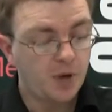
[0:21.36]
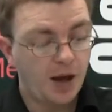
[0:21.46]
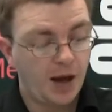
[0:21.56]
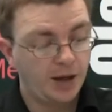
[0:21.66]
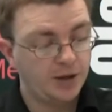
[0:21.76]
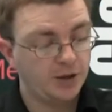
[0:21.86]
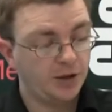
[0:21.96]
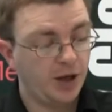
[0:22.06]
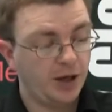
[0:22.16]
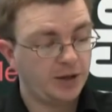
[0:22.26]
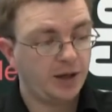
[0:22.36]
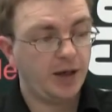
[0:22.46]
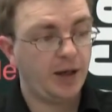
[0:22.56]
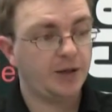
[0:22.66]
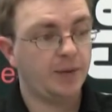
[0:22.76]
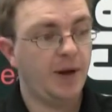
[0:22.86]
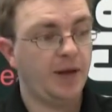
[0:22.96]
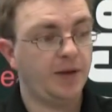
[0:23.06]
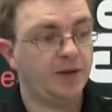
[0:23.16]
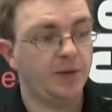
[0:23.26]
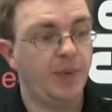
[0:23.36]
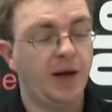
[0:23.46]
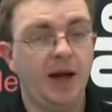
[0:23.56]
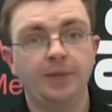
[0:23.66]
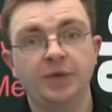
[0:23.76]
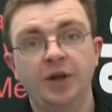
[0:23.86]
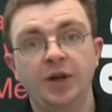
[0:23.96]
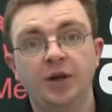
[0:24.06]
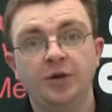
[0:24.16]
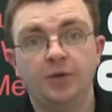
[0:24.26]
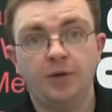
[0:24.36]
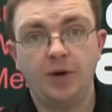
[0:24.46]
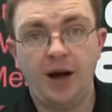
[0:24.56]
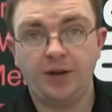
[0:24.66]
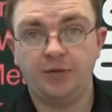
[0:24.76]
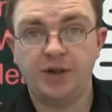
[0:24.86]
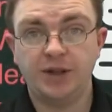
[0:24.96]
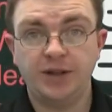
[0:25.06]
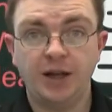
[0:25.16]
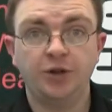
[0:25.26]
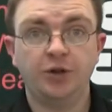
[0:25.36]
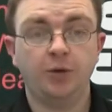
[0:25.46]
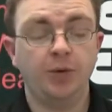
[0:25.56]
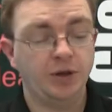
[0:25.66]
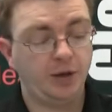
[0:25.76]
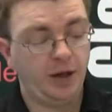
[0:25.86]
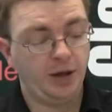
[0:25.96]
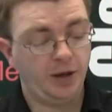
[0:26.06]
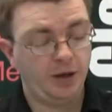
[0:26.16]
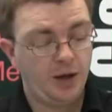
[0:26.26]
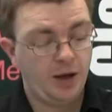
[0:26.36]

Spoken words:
and it's clear to me that this has been aimed at the residential window cleaner.